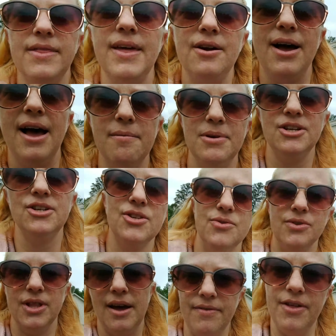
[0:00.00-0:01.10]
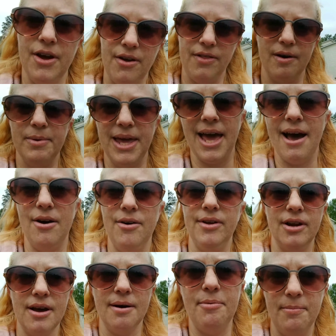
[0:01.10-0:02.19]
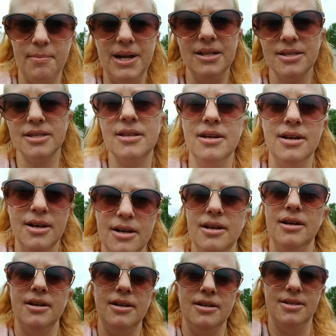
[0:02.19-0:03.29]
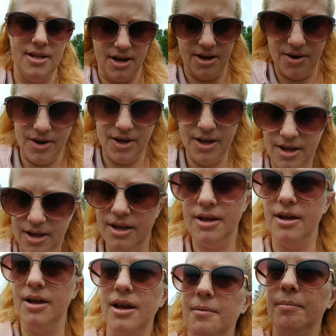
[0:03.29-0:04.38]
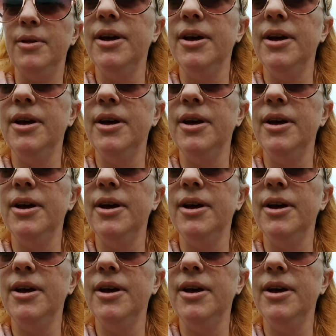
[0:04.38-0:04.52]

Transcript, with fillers: they don't have much school left though. They'll be out in a couple months. So I'm